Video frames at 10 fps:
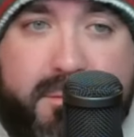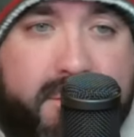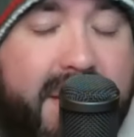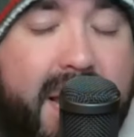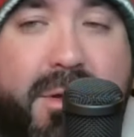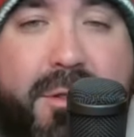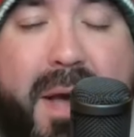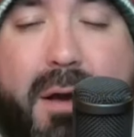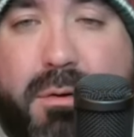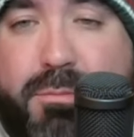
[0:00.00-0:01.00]
Time on the
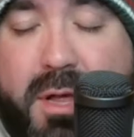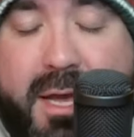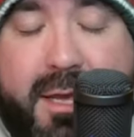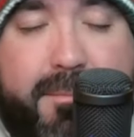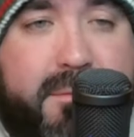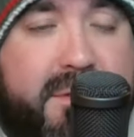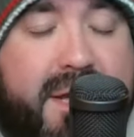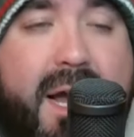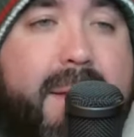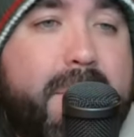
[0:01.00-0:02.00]
power play,
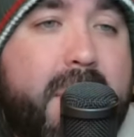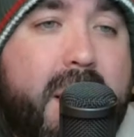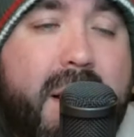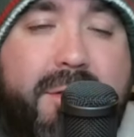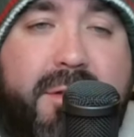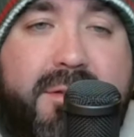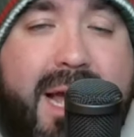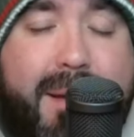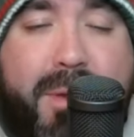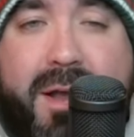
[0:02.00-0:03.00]
time on the
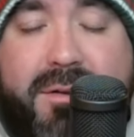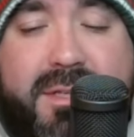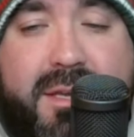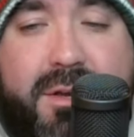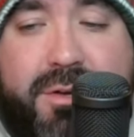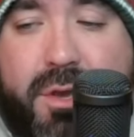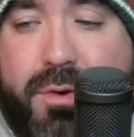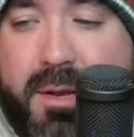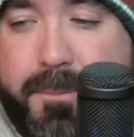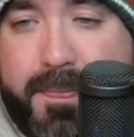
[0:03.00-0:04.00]
top penalty kill
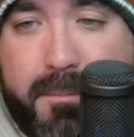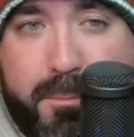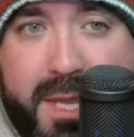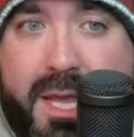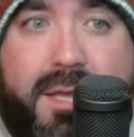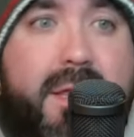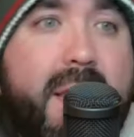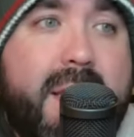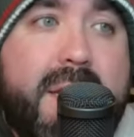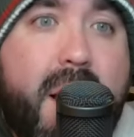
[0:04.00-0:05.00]
unit, being
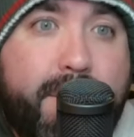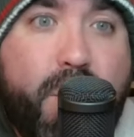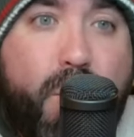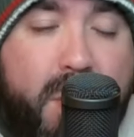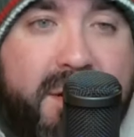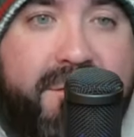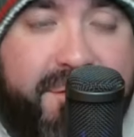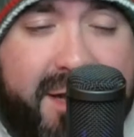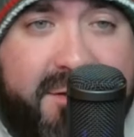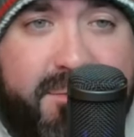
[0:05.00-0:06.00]
the number one
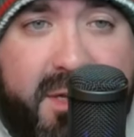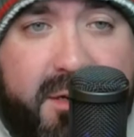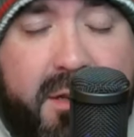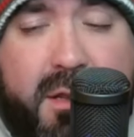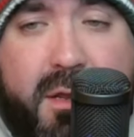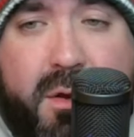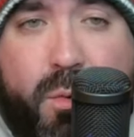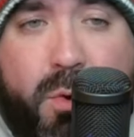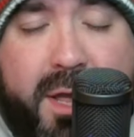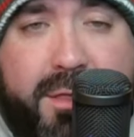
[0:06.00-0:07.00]
defenseman
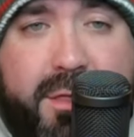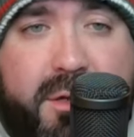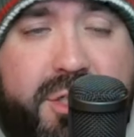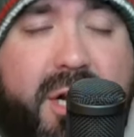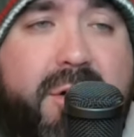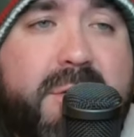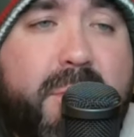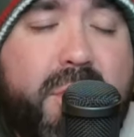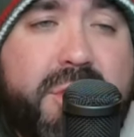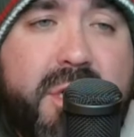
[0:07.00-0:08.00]
with Jared
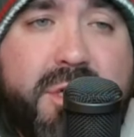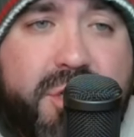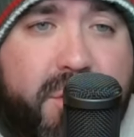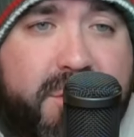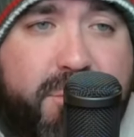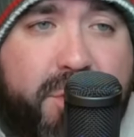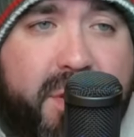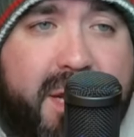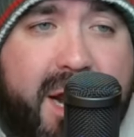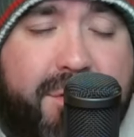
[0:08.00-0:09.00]
Spurgeon and Jonas
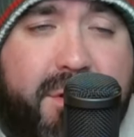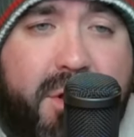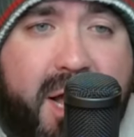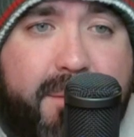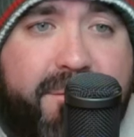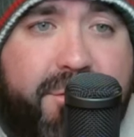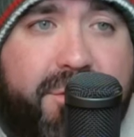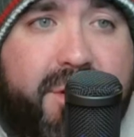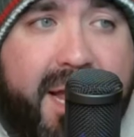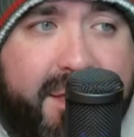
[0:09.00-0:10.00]
Brodin out of the lineup for
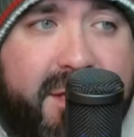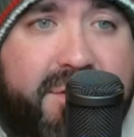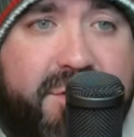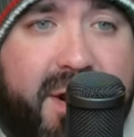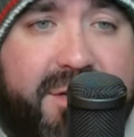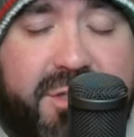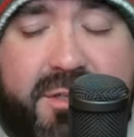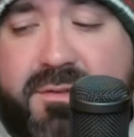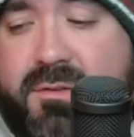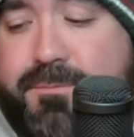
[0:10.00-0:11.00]
lengthy
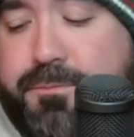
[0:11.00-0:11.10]
stretches.